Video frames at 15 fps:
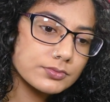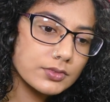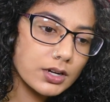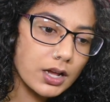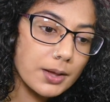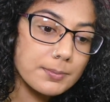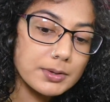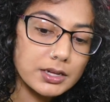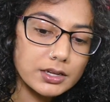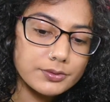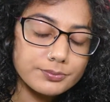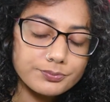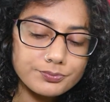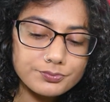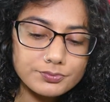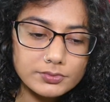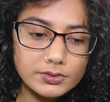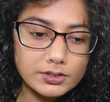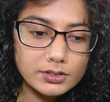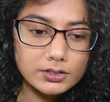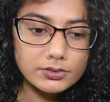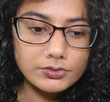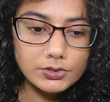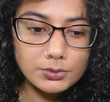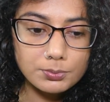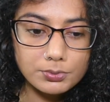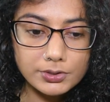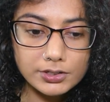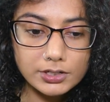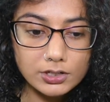I mean, if you're
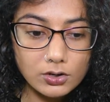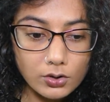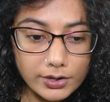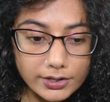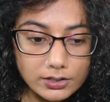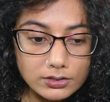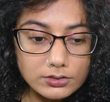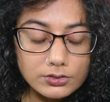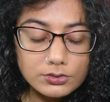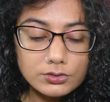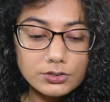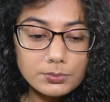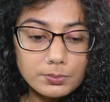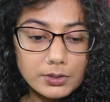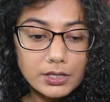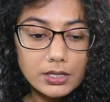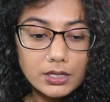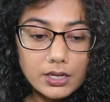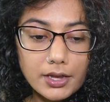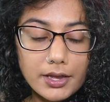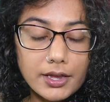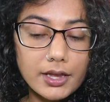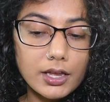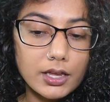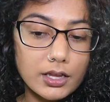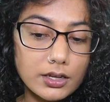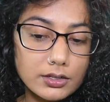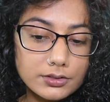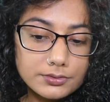pretty loyal, you could be a